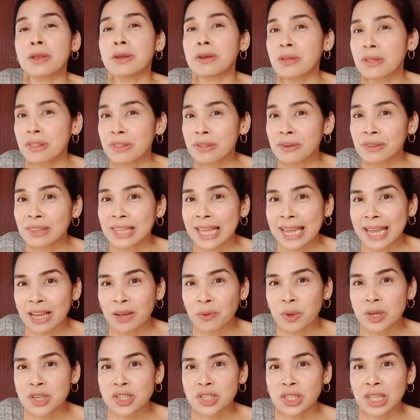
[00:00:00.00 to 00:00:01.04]
another
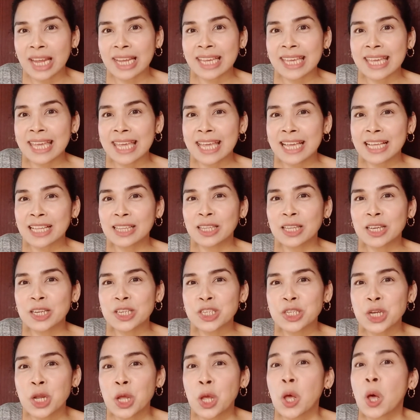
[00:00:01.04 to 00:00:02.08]
language like
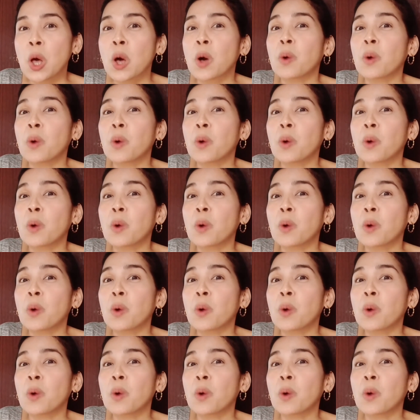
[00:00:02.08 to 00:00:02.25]
English